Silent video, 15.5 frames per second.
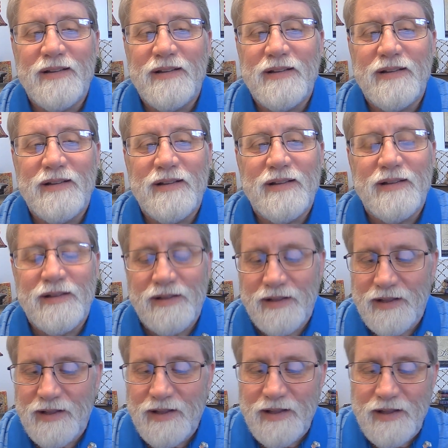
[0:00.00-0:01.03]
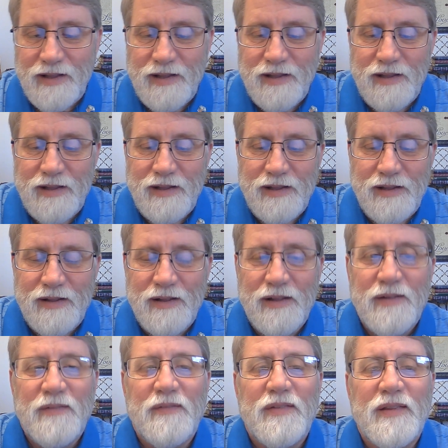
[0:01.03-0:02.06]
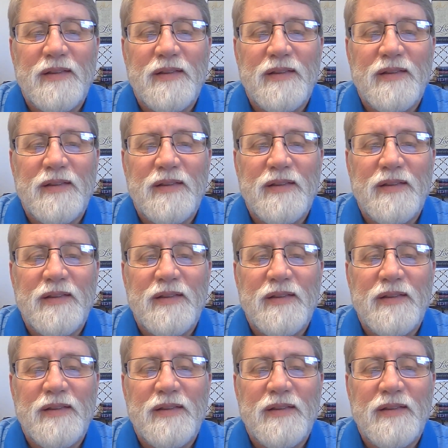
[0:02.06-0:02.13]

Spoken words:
Nobody speaks.